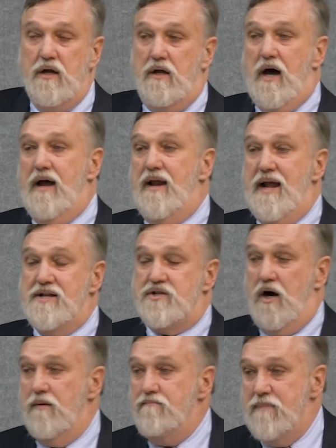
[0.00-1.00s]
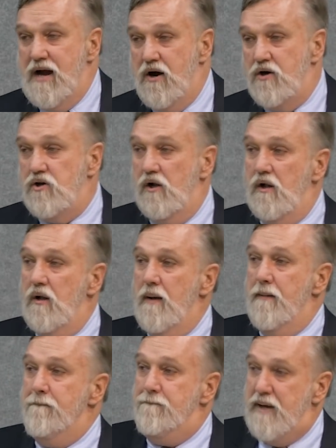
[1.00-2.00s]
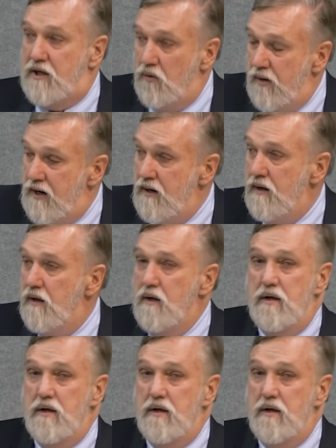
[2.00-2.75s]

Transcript: God hates our marital bickering.